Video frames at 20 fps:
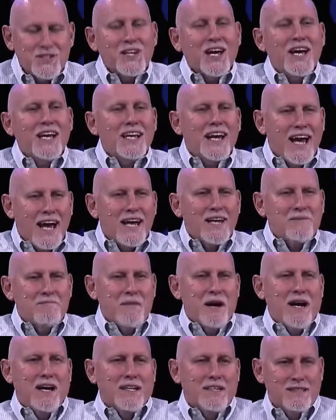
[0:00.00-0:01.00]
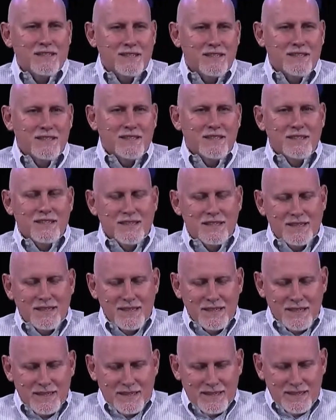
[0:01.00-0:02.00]
sight, out of mind.
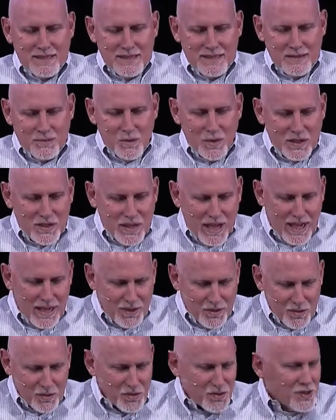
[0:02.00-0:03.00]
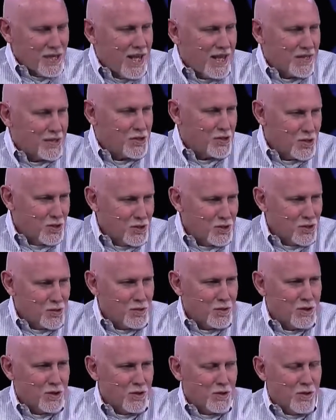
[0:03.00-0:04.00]
Well, you can't use that
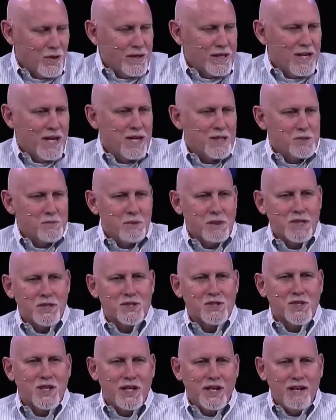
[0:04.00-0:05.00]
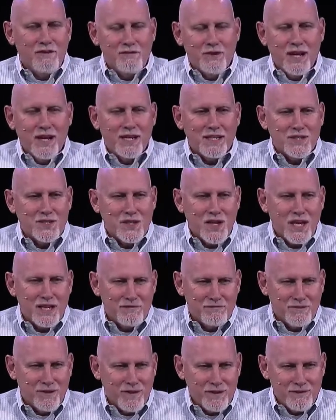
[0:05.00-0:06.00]
excuse with your oikos because they're never out of
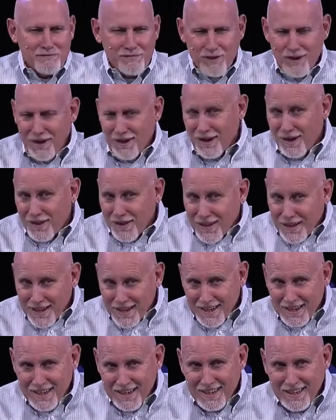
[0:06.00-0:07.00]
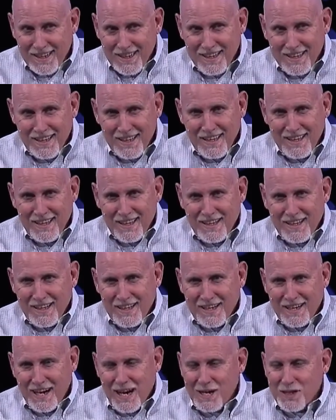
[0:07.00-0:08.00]
sight very far, are they?
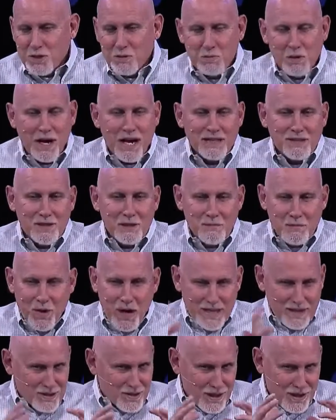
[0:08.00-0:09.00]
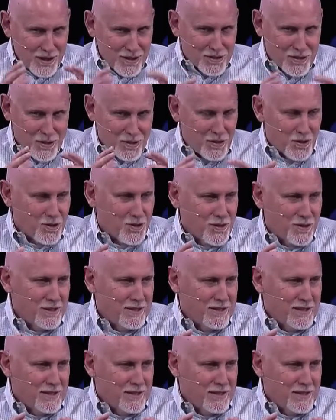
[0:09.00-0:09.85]
God has brought them right there to you,